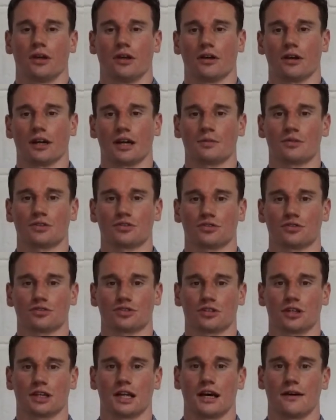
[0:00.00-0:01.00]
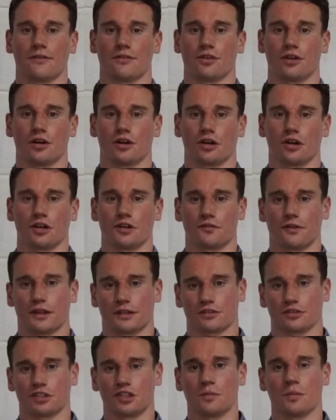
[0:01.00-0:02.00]
Okay, but it's also going to have a knock-on
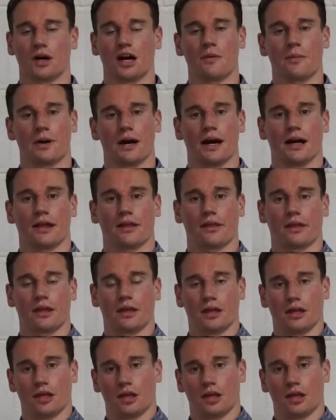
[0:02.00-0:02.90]
effect on your bar path,